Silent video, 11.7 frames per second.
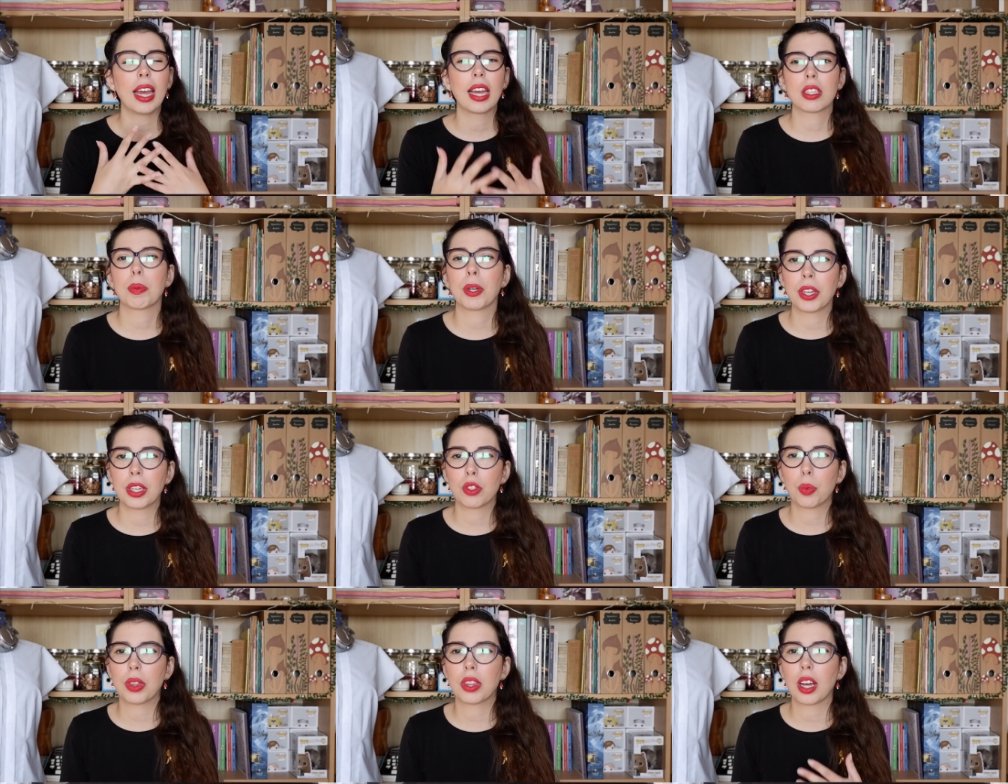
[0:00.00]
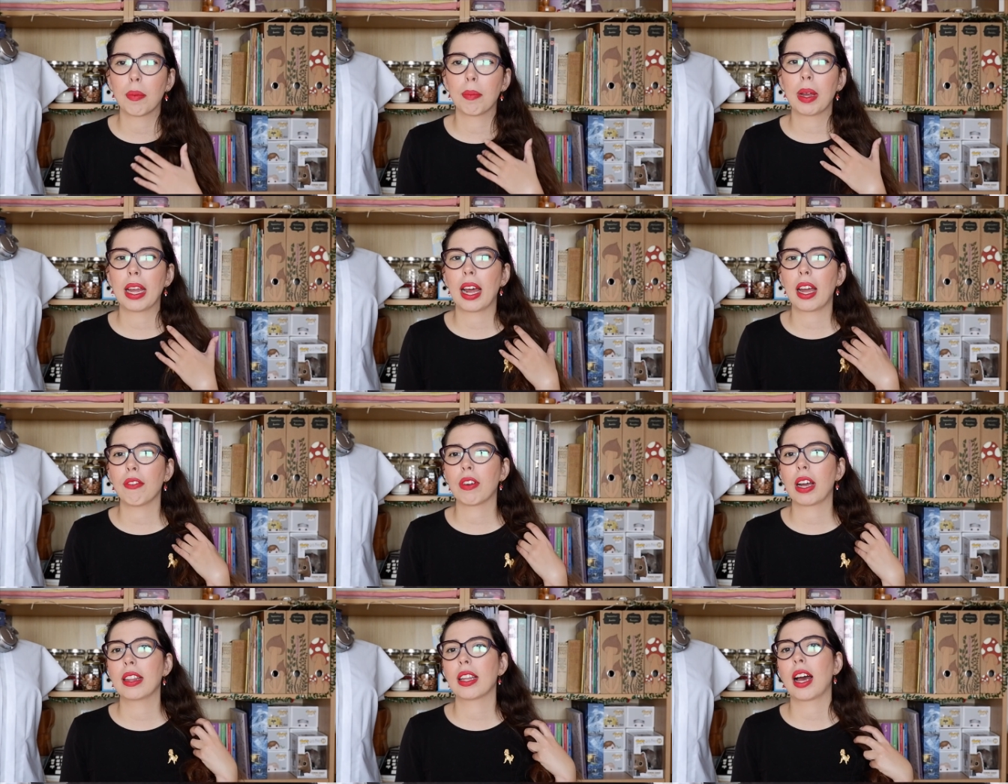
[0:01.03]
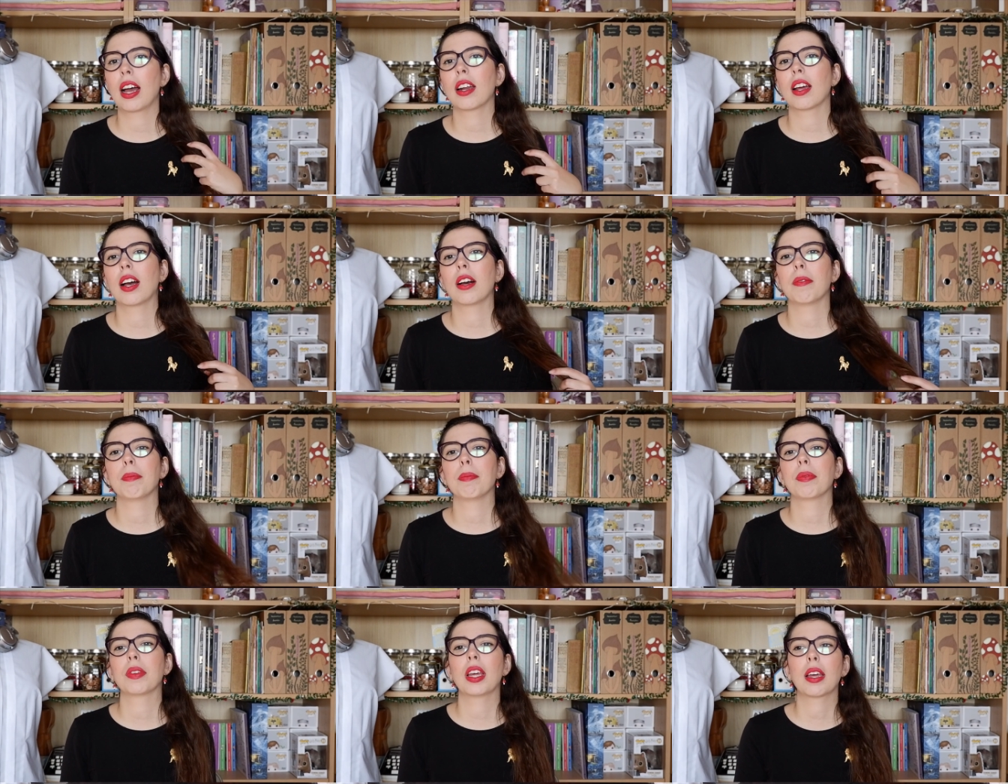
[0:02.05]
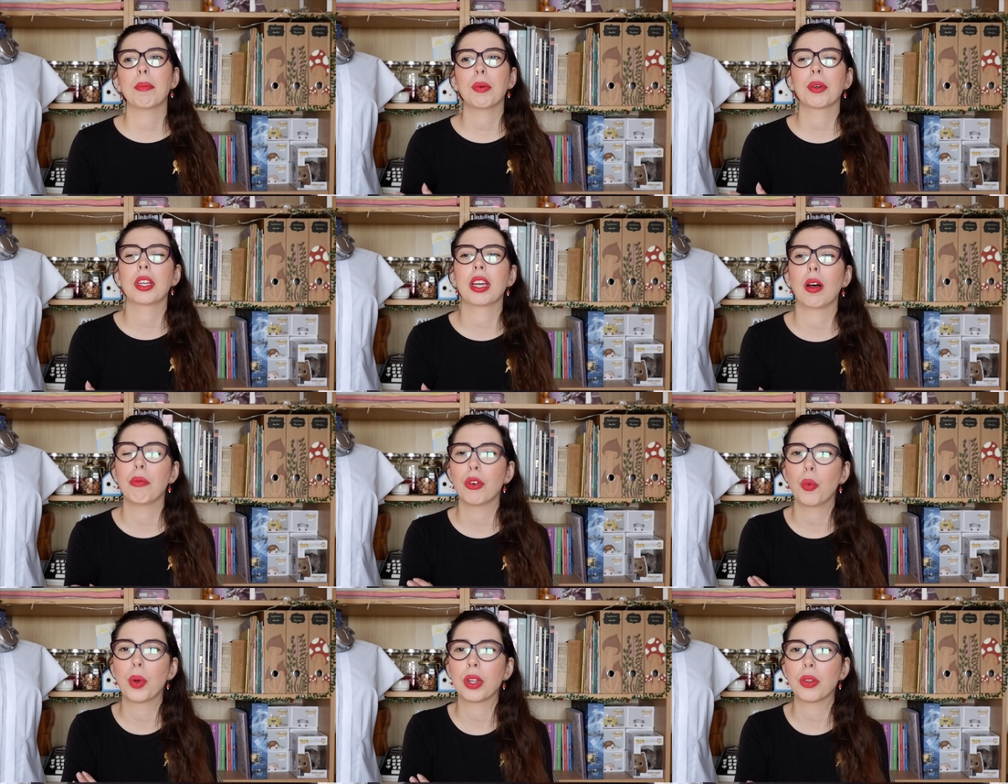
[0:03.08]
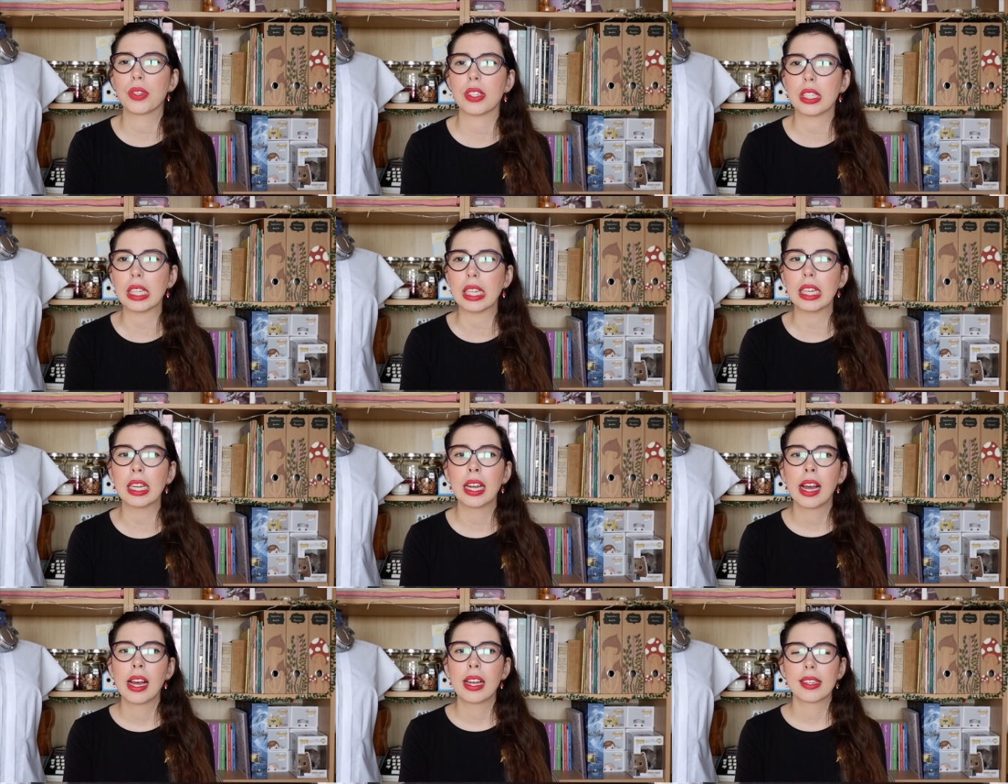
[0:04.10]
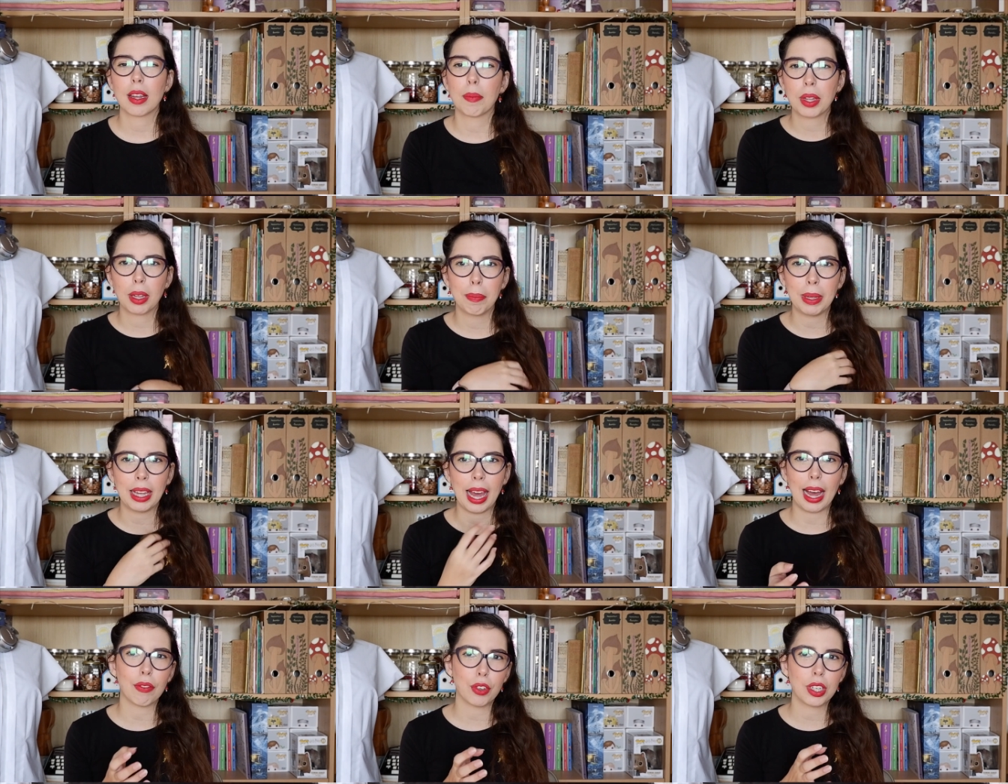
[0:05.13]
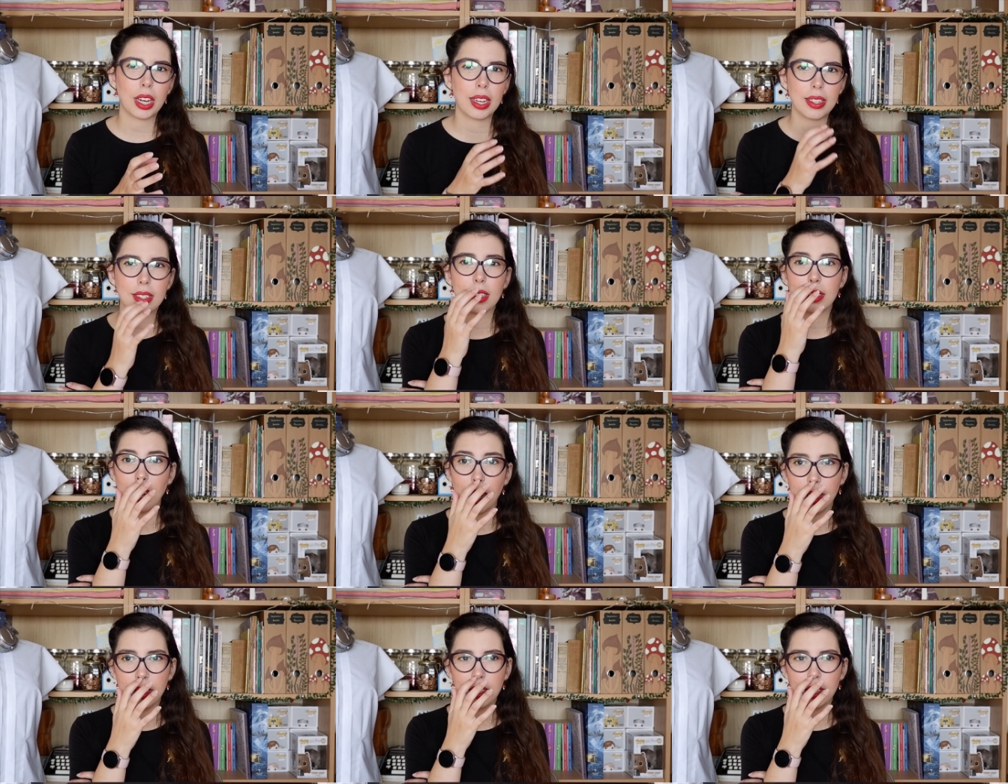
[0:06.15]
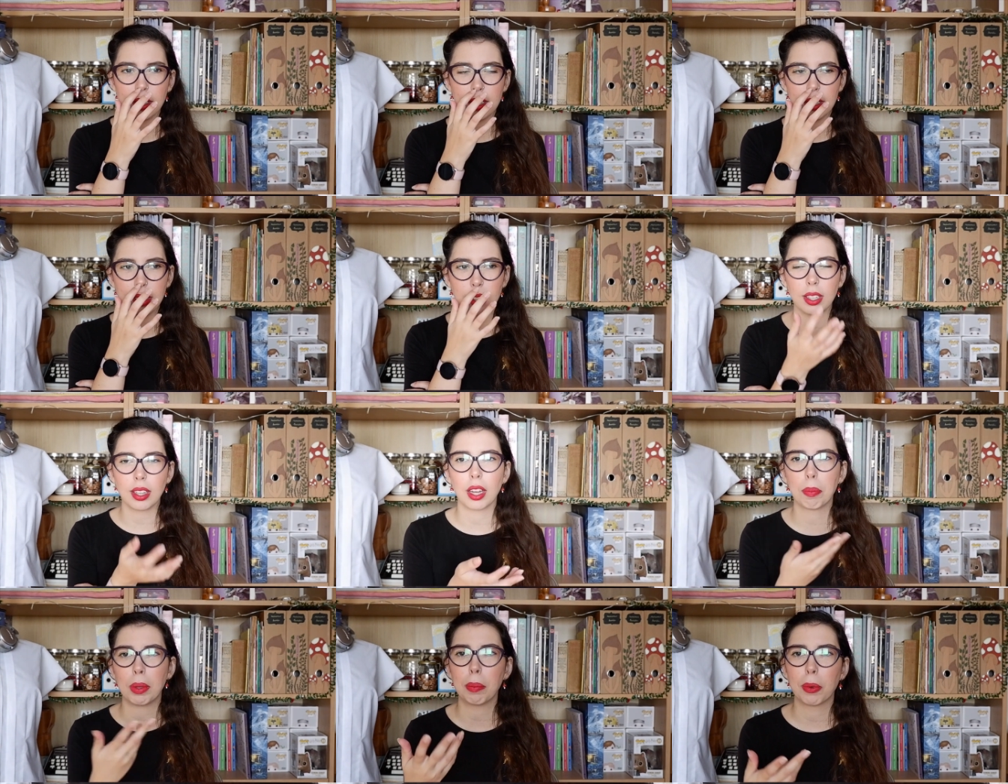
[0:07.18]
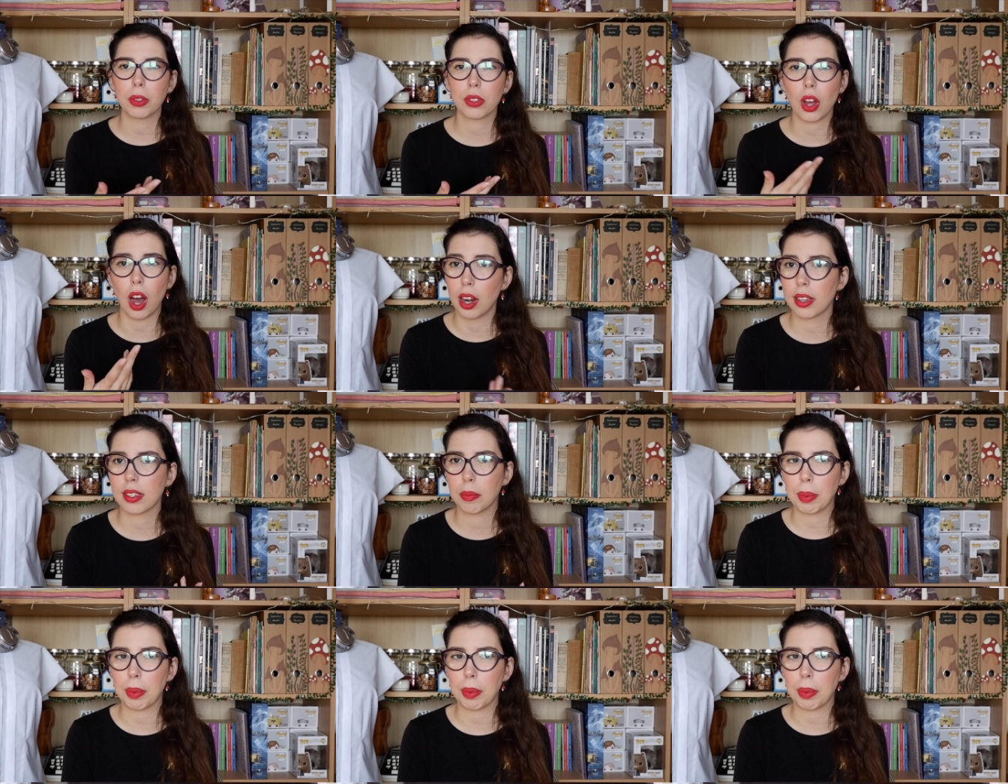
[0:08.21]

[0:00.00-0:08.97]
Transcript: experience with them, and I find that it can be really helpful when you see something being advertised a ton, to see like people's honest